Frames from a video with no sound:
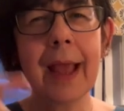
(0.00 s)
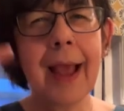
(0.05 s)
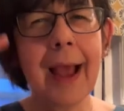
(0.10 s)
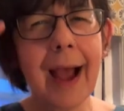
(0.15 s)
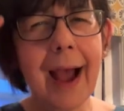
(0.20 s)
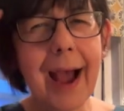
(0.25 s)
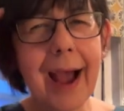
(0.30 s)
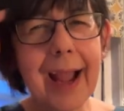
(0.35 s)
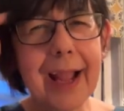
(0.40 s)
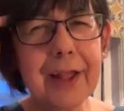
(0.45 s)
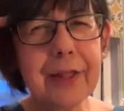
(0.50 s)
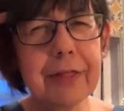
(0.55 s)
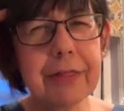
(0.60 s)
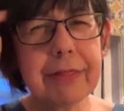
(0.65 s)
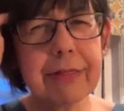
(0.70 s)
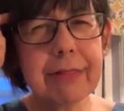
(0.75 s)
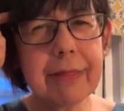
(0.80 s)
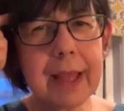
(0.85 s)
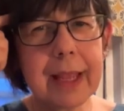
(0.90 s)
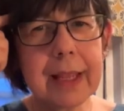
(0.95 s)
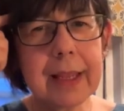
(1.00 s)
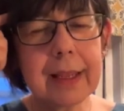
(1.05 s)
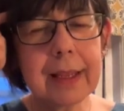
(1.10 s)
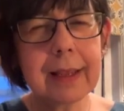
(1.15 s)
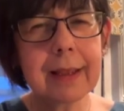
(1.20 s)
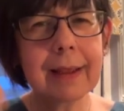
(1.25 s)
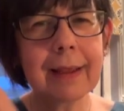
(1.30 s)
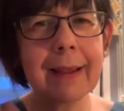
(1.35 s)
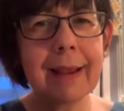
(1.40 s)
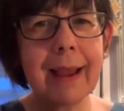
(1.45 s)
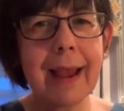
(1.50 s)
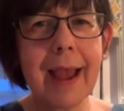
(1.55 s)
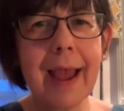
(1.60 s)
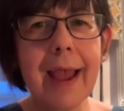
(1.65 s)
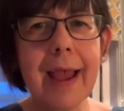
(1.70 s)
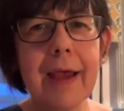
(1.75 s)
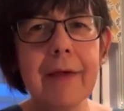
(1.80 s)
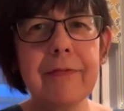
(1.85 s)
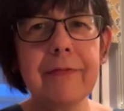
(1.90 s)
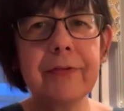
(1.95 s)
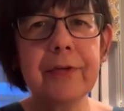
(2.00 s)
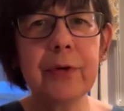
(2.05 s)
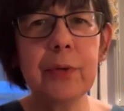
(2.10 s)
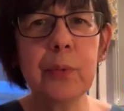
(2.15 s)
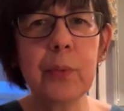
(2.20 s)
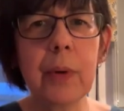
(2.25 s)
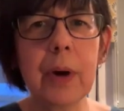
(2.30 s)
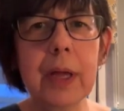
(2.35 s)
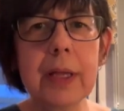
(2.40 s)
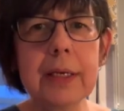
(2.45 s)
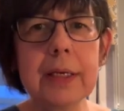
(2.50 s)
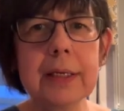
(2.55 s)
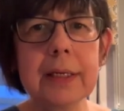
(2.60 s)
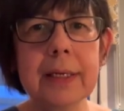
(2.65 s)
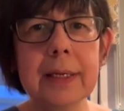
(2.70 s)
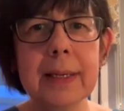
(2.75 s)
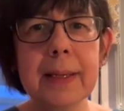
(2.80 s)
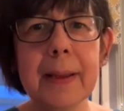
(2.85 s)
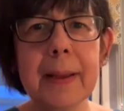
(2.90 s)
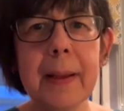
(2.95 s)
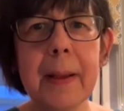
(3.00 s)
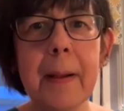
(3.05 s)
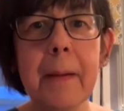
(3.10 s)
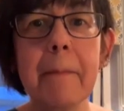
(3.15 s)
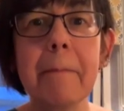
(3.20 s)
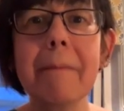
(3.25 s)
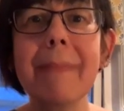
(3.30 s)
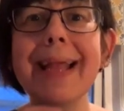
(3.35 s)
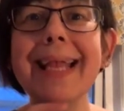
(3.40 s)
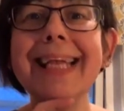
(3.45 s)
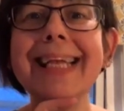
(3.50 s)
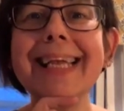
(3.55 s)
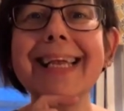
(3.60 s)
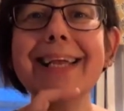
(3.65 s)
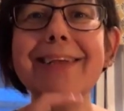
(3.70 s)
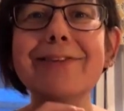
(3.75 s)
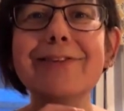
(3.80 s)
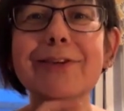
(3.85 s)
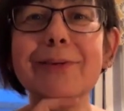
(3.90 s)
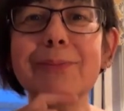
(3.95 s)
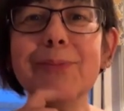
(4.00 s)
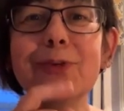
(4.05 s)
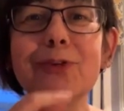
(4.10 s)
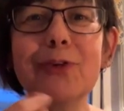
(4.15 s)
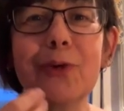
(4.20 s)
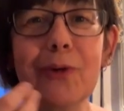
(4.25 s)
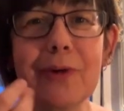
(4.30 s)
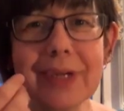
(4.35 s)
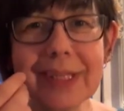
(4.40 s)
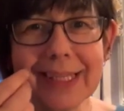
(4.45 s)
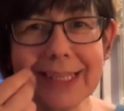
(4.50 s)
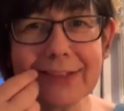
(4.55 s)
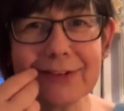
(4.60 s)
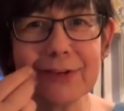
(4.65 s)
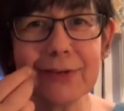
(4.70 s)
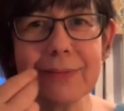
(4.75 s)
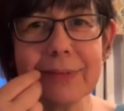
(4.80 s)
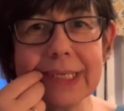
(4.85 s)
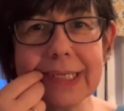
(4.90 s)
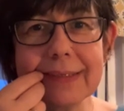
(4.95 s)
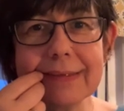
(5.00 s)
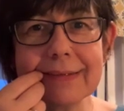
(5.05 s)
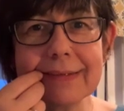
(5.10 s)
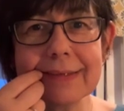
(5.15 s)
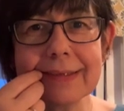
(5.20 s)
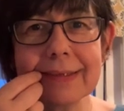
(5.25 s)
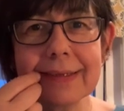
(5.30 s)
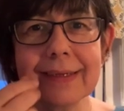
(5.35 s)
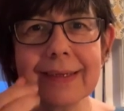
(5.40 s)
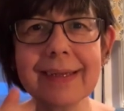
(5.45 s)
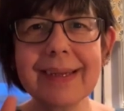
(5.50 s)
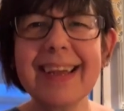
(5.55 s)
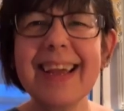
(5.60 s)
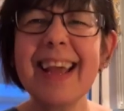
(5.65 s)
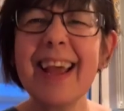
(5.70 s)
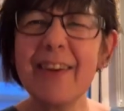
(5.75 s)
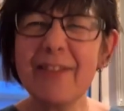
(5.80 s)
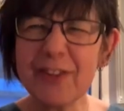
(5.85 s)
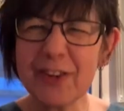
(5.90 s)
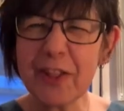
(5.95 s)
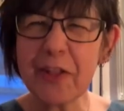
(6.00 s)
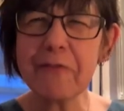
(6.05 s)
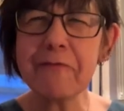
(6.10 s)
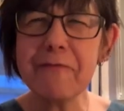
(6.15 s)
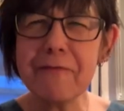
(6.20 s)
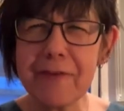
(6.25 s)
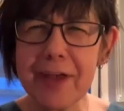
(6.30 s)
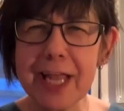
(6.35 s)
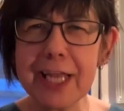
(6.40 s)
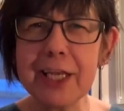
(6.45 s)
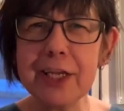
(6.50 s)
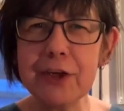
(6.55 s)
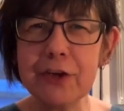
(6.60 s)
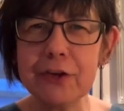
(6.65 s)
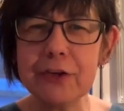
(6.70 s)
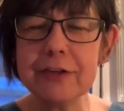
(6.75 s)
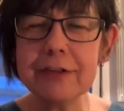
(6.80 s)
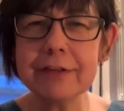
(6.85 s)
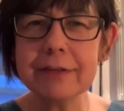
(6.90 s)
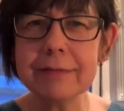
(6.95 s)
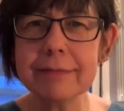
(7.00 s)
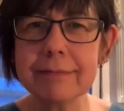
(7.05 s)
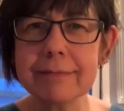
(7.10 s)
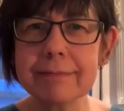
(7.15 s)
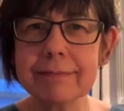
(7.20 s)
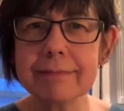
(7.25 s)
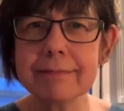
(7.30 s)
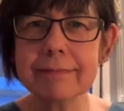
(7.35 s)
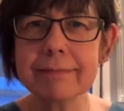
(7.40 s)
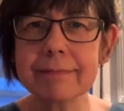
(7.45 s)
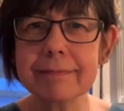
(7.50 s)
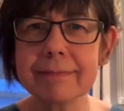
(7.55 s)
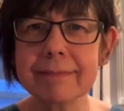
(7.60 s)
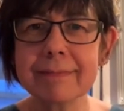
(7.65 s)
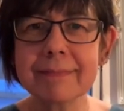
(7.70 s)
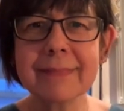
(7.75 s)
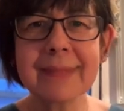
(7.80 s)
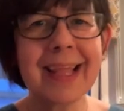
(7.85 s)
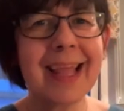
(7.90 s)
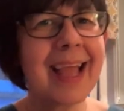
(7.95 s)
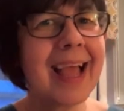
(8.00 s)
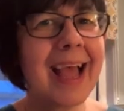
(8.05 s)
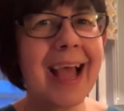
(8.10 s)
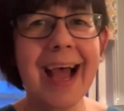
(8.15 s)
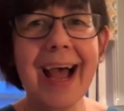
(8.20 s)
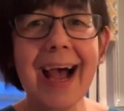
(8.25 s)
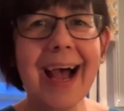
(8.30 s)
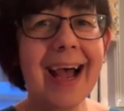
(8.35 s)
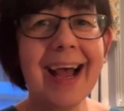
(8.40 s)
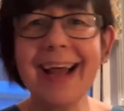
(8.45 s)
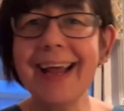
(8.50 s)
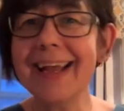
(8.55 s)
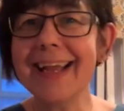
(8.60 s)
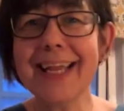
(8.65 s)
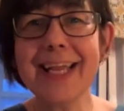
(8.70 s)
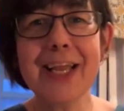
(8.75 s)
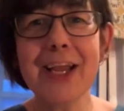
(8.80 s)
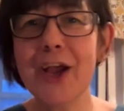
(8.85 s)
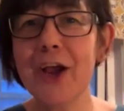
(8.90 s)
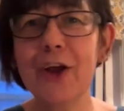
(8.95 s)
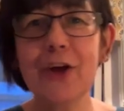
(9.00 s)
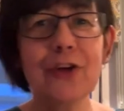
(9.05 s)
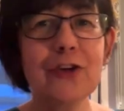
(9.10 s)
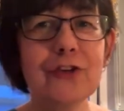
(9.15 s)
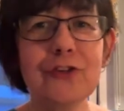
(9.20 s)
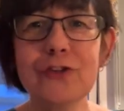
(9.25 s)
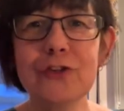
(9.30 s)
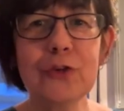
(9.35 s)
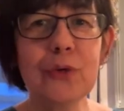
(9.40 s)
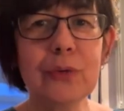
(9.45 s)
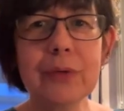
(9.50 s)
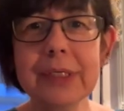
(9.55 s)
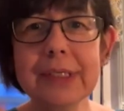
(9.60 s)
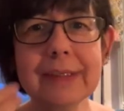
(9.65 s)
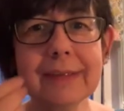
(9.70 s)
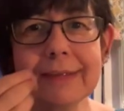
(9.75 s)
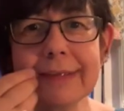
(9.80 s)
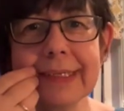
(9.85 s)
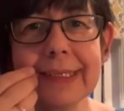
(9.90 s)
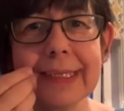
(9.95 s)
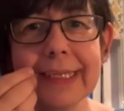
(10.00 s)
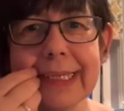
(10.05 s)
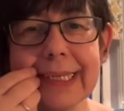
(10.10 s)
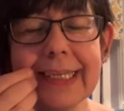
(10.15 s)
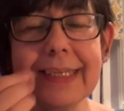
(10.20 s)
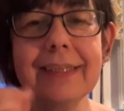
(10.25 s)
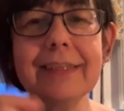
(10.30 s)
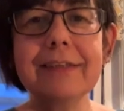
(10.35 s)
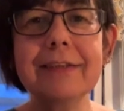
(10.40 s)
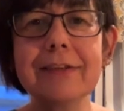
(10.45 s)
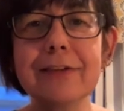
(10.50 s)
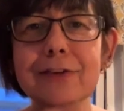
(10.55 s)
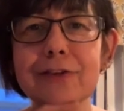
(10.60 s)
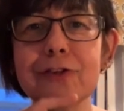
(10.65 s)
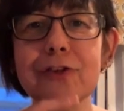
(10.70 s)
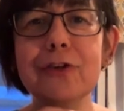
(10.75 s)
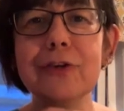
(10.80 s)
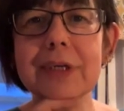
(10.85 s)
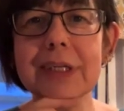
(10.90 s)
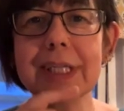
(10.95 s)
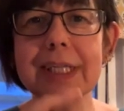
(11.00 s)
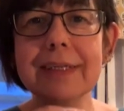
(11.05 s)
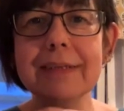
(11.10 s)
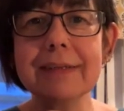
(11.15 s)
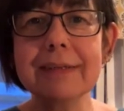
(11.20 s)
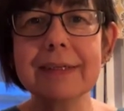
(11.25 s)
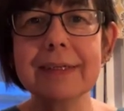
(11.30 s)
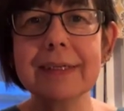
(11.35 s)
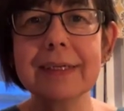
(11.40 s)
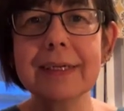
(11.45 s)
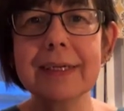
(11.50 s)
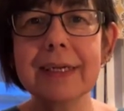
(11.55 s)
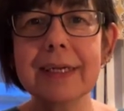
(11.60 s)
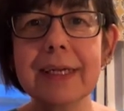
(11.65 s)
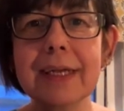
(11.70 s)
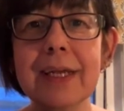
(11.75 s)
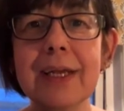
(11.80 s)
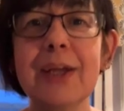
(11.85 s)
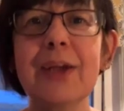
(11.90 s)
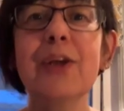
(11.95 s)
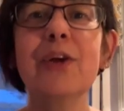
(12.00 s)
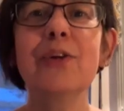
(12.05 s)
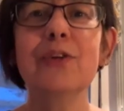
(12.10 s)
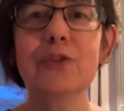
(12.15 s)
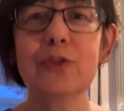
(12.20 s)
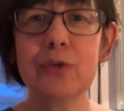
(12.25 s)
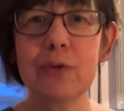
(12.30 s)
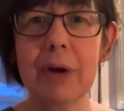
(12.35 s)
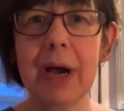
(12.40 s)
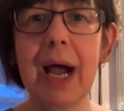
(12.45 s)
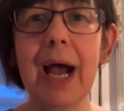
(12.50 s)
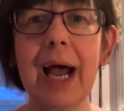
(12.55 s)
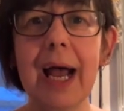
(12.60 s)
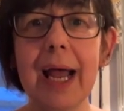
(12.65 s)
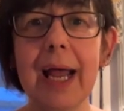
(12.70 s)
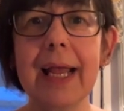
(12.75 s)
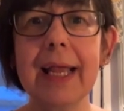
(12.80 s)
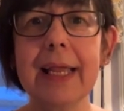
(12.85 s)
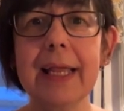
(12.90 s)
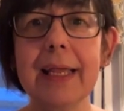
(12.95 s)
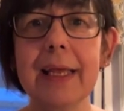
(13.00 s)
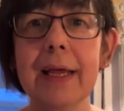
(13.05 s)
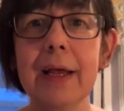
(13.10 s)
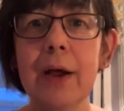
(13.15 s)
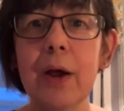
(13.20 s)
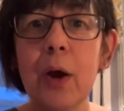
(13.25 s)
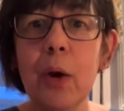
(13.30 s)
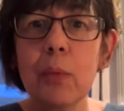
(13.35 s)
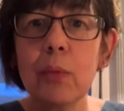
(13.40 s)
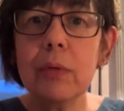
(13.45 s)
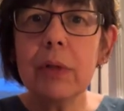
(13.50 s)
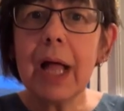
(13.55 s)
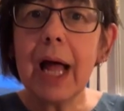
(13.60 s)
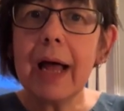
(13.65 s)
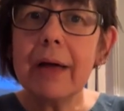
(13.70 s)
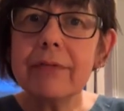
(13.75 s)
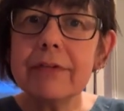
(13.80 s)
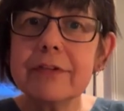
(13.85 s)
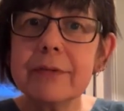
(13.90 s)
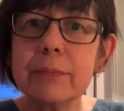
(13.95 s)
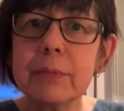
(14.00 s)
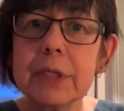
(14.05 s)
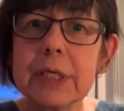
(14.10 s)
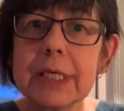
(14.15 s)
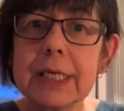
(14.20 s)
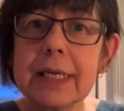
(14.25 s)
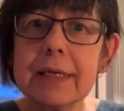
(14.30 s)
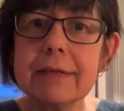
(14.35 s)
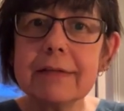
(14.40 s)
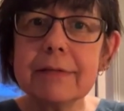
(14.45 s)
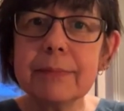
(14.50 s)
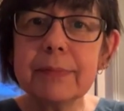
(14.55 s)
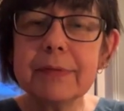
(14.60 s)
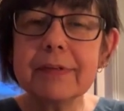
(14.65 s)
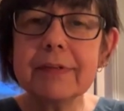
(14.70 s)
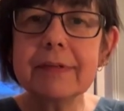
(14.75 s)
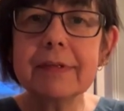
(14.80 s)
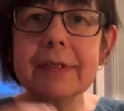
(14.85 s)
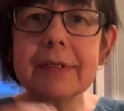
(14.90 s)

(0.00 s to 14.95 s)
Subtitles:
I think everyone might get some chocolate to eat if you're very good. I don't eat chocolate, so I will have some crisps